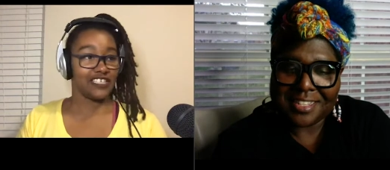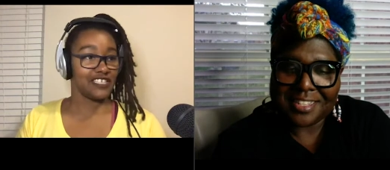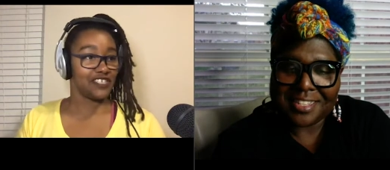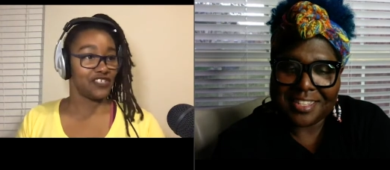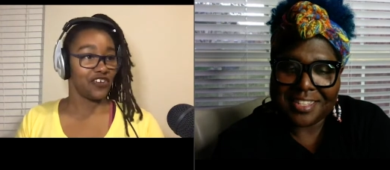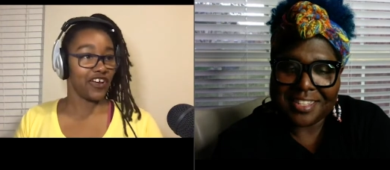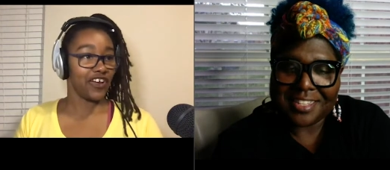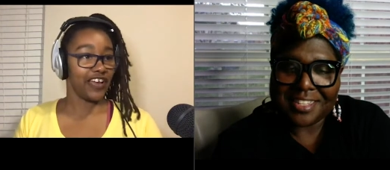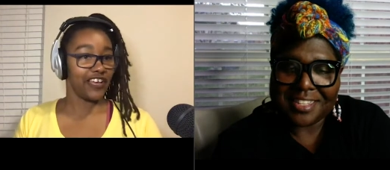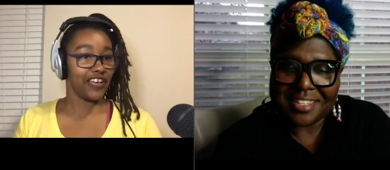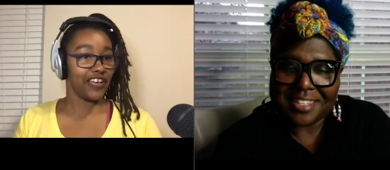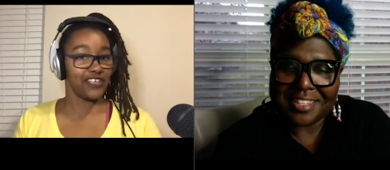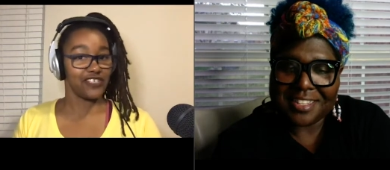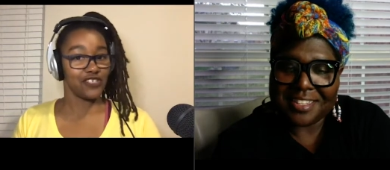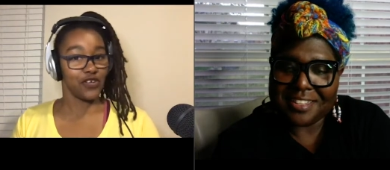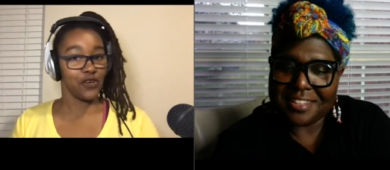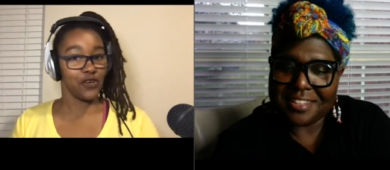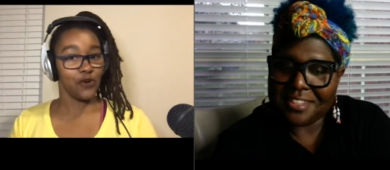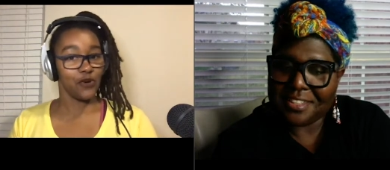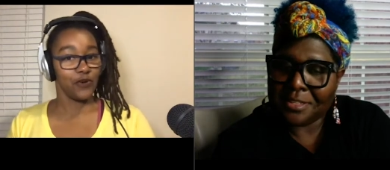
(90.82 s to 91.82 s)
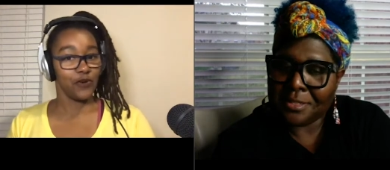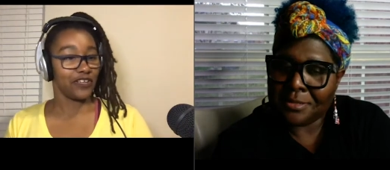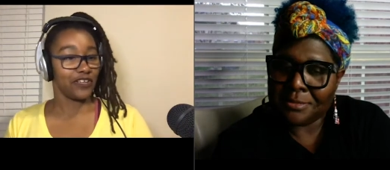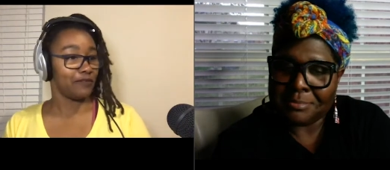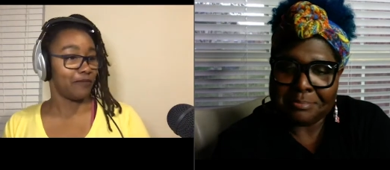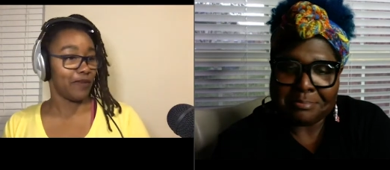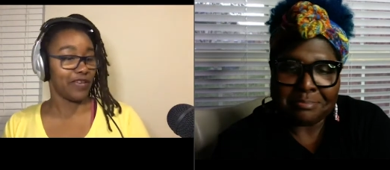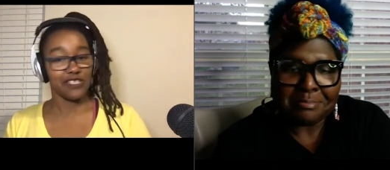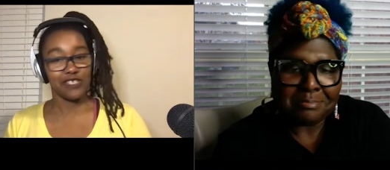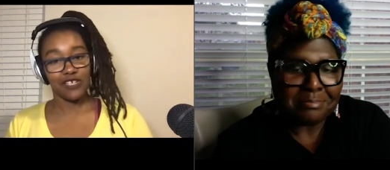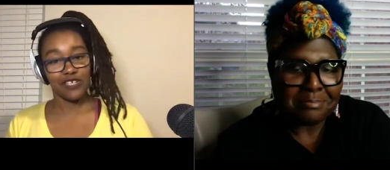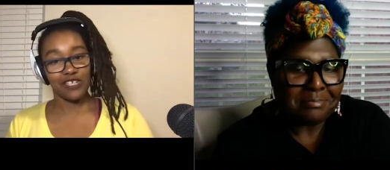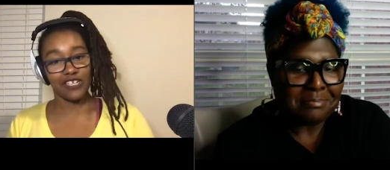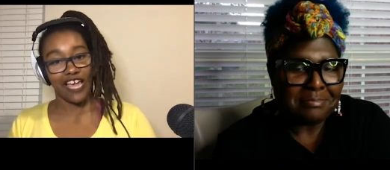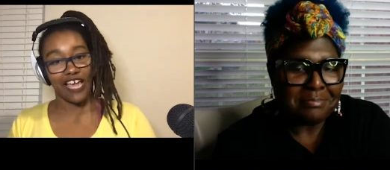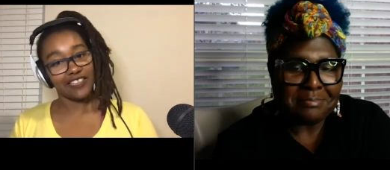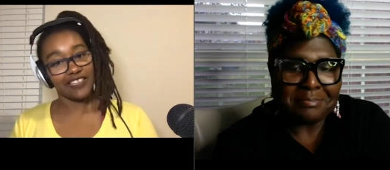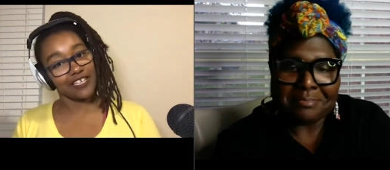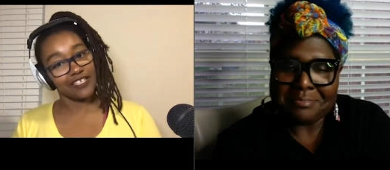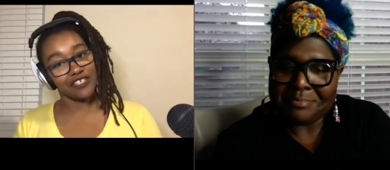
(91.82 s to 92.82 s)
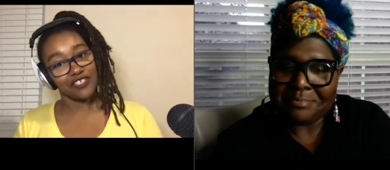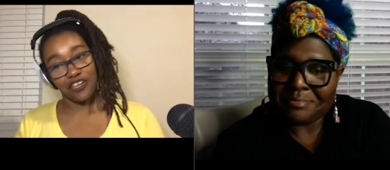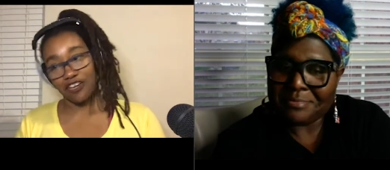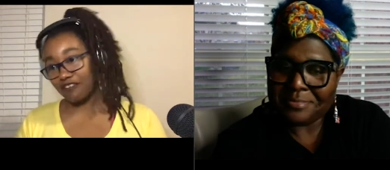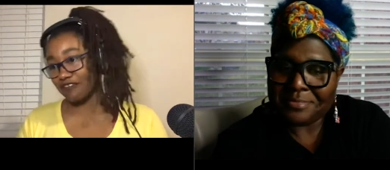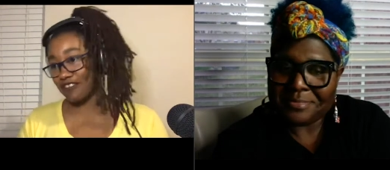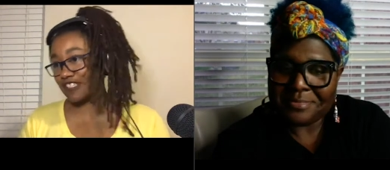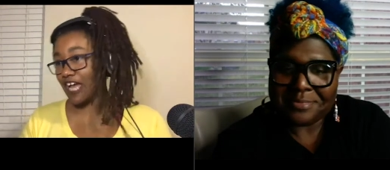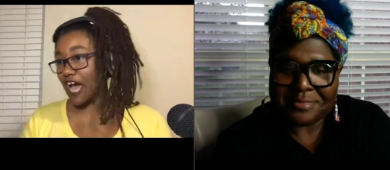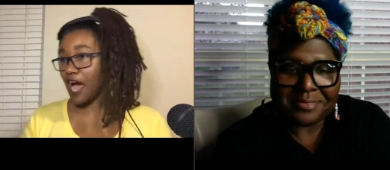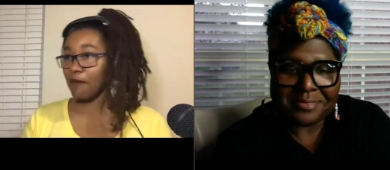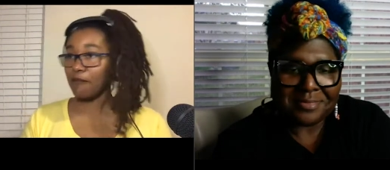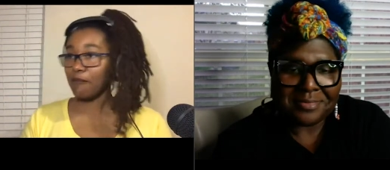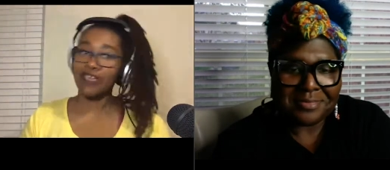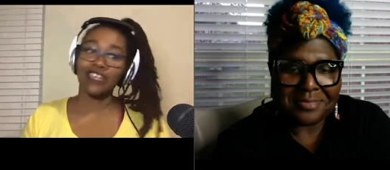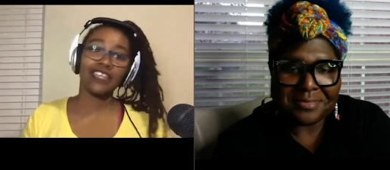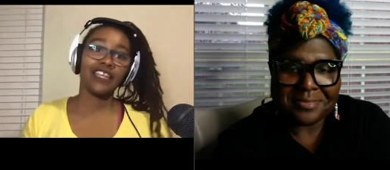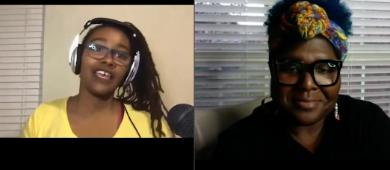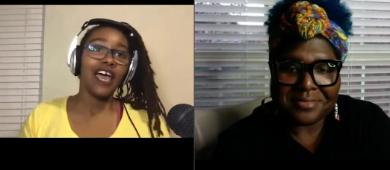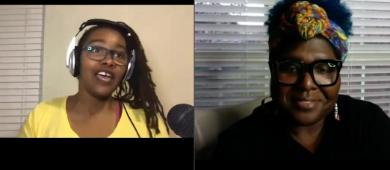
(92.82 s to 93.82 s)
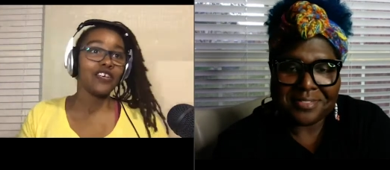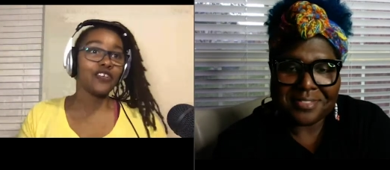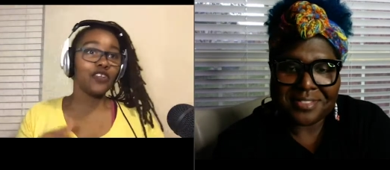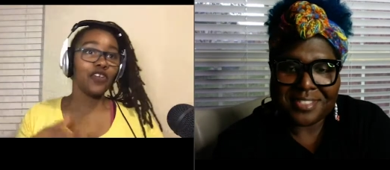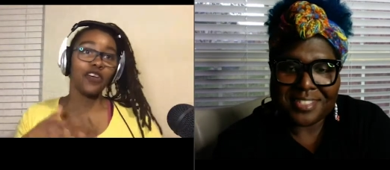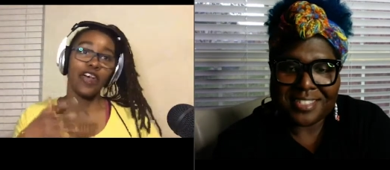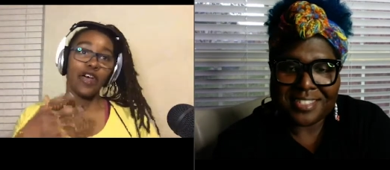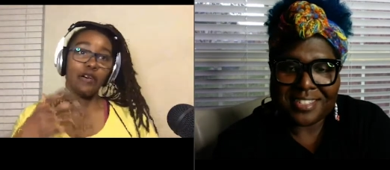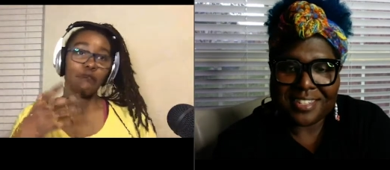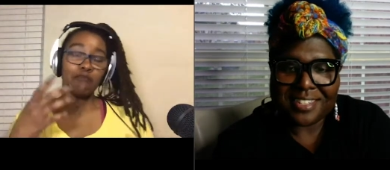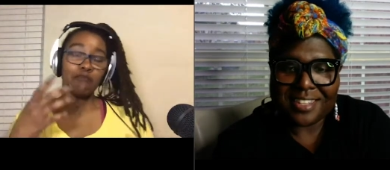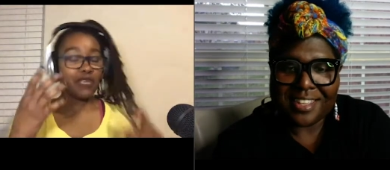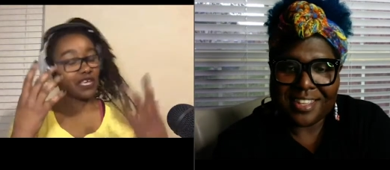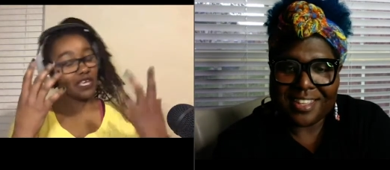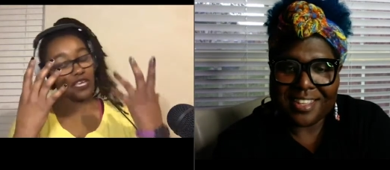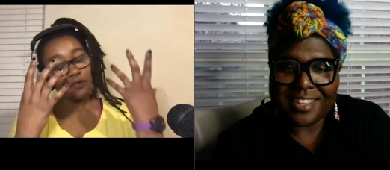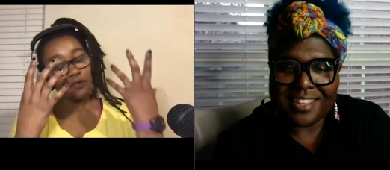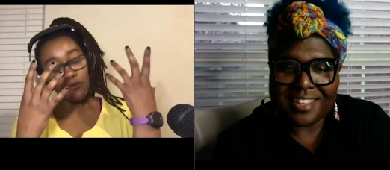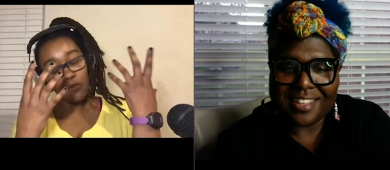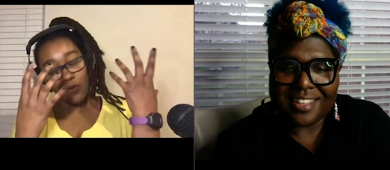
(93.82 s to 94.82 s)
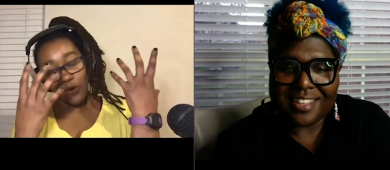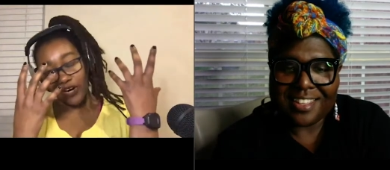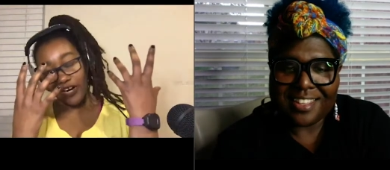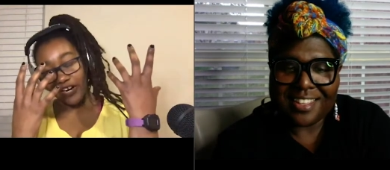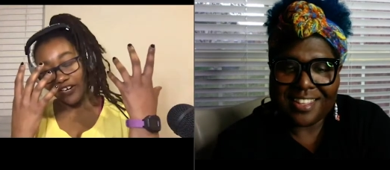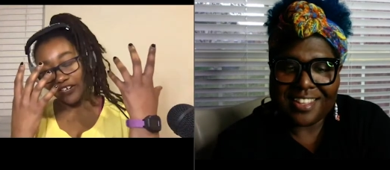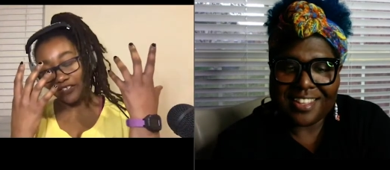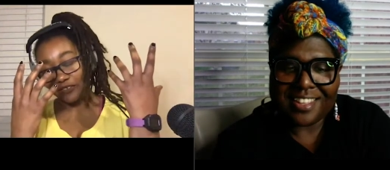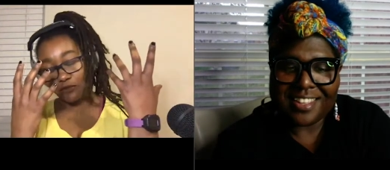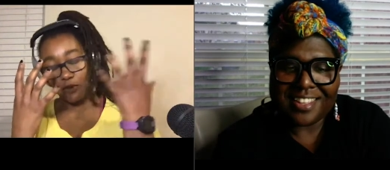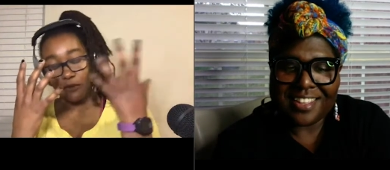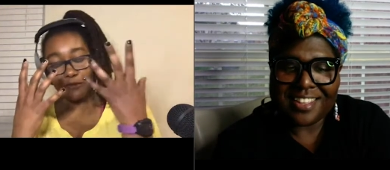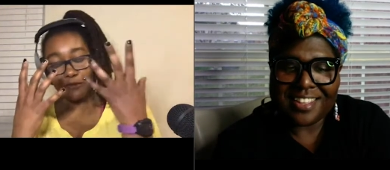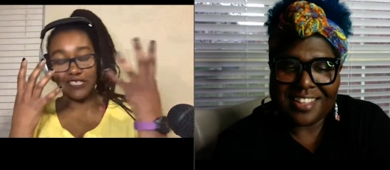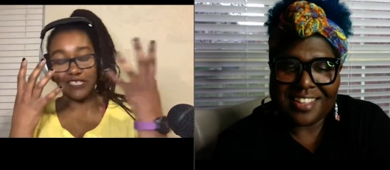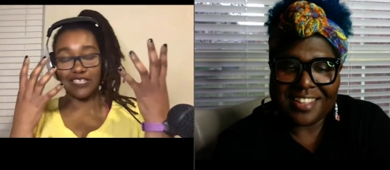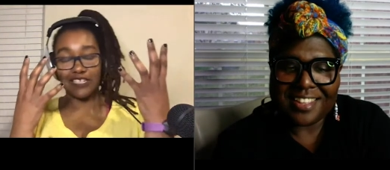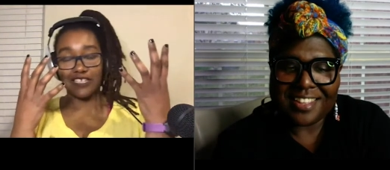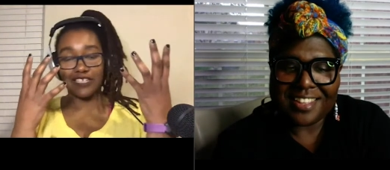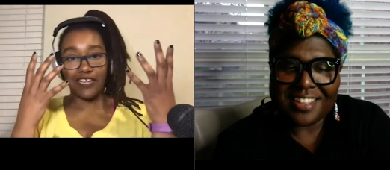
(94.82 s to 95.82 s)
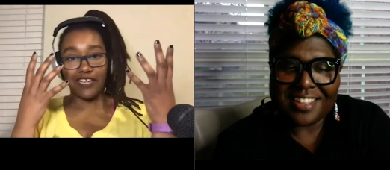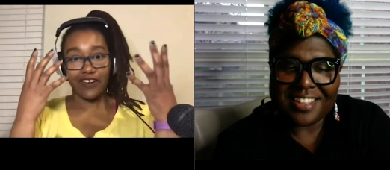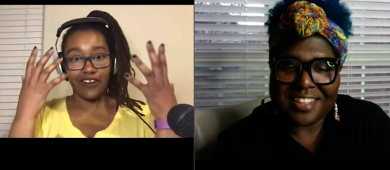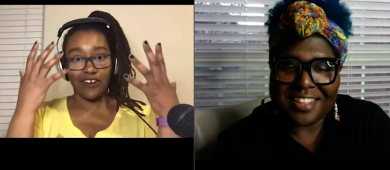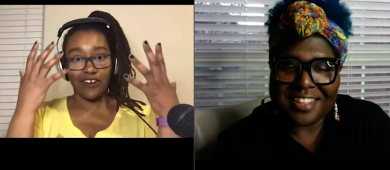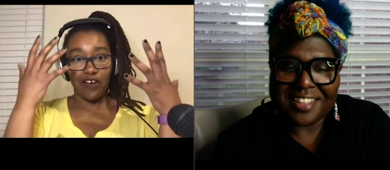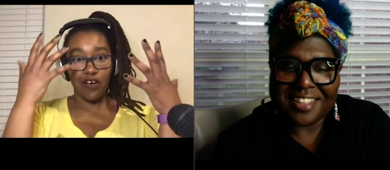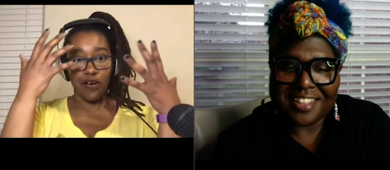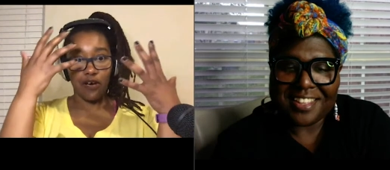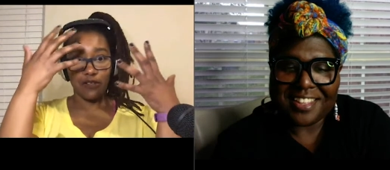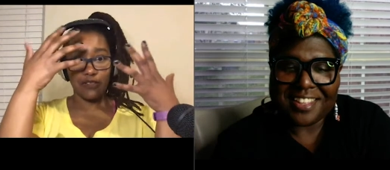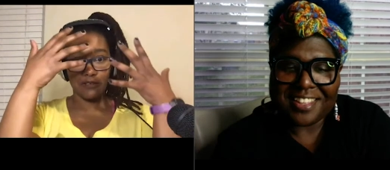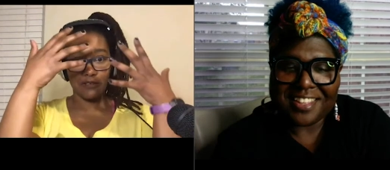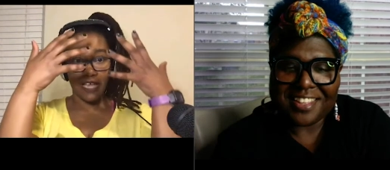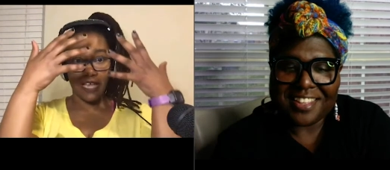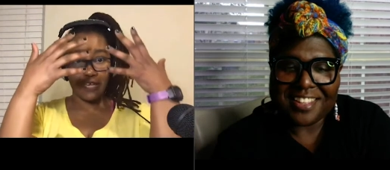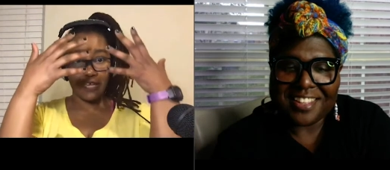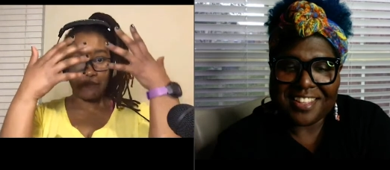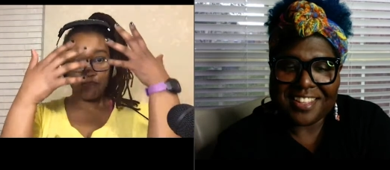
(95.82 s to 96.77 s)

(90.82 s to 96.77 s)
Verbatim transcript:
Speaker 1: this is your ISO. And based on that, that's your f-stop. And you know that meme where the woman's sitting there and all the like